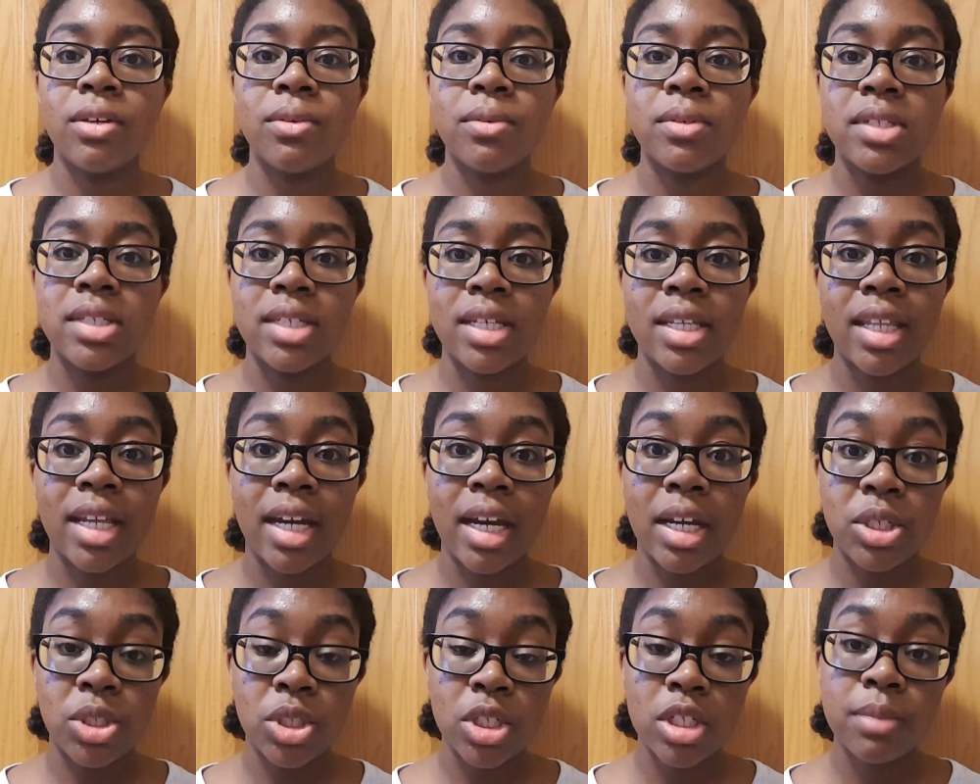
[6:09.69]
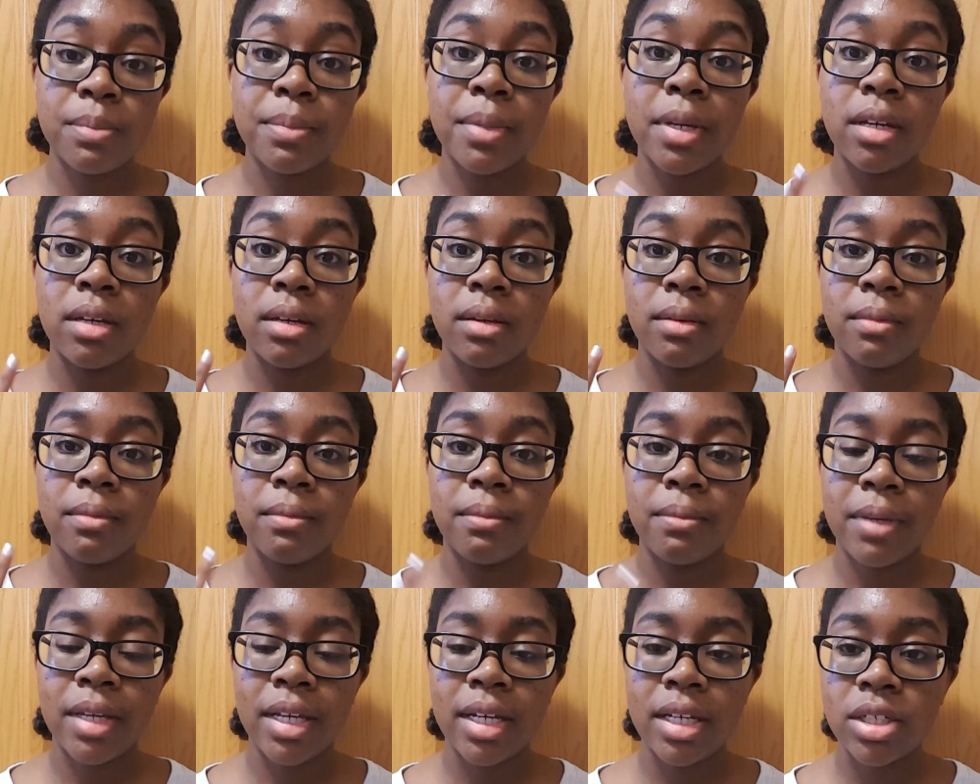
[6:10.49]
will see that I just
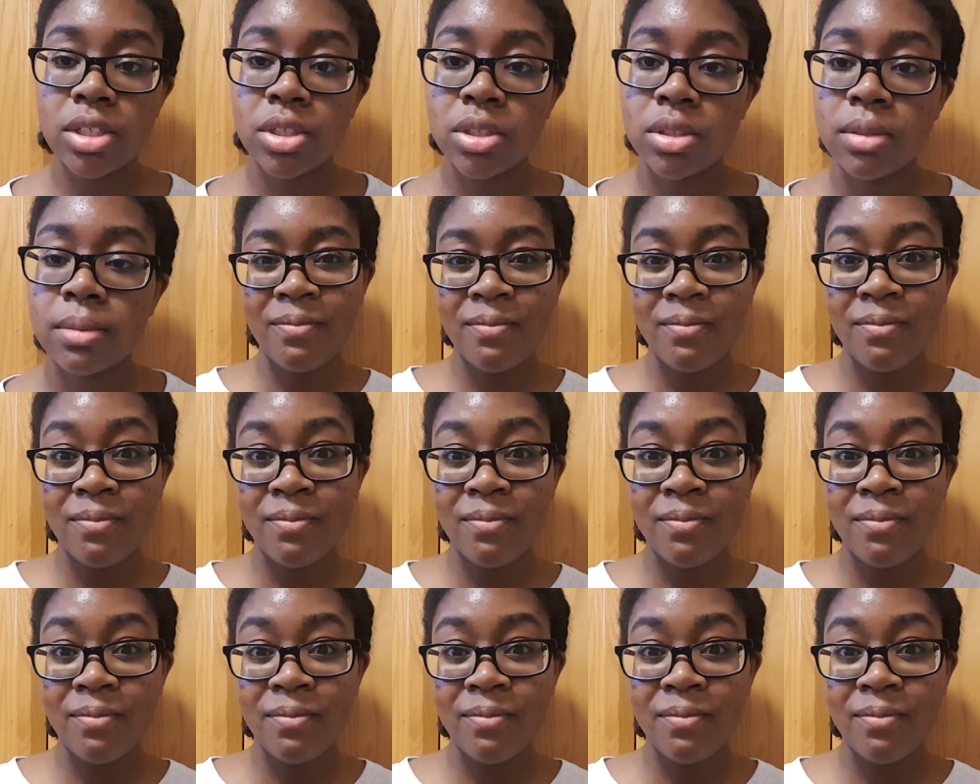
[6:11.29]
finished.